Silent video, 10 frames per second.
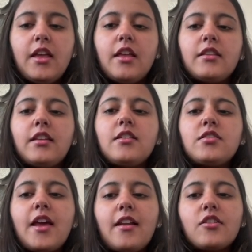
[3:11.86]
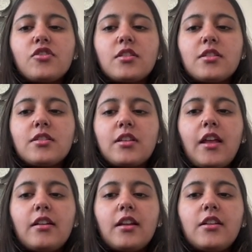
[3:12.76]
These challenges can
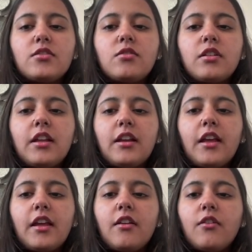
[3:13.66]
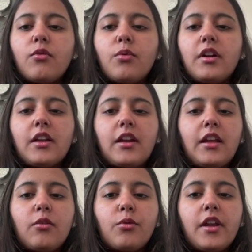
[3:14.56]
lead to delay in returning
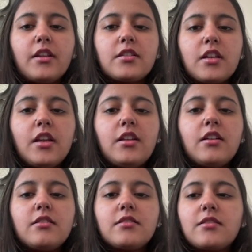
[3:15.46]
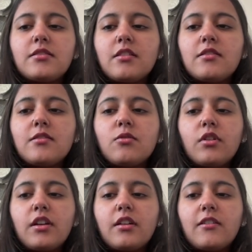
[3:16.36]
grades, inconsistent
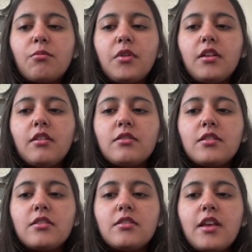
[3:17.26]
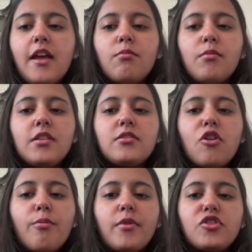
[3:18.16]
student experiences, and missed
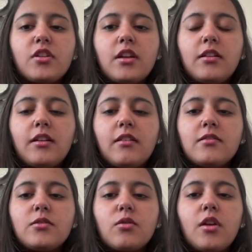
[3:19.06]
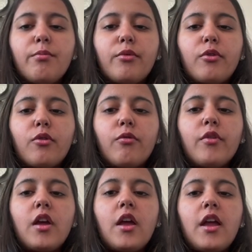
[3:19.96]
opportunities to improve
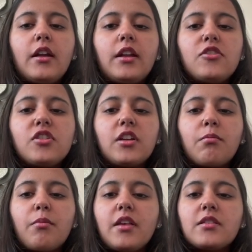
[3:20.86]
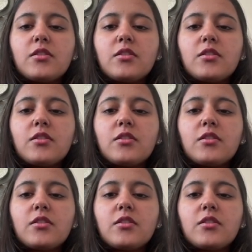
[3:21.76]
teaching based on